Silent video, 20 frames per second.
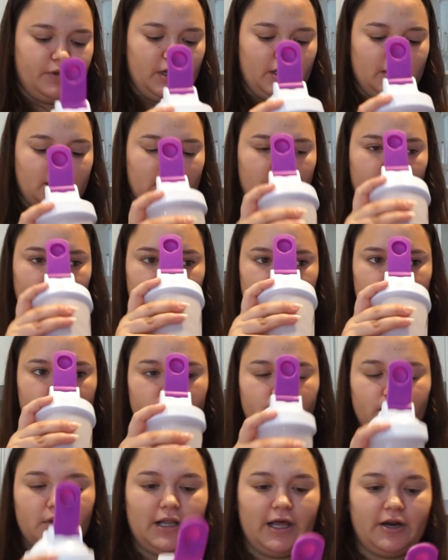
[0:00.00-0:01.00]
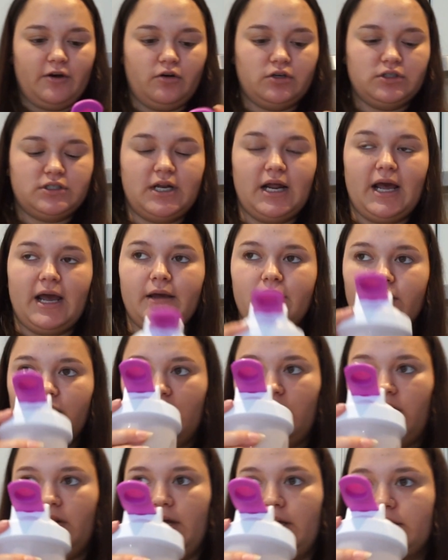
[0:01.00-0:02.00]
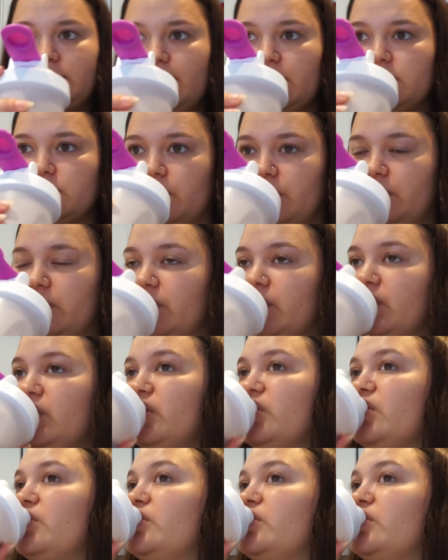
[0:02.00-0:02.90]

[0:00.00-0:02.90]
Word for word: And then later on today, oh, that smells good.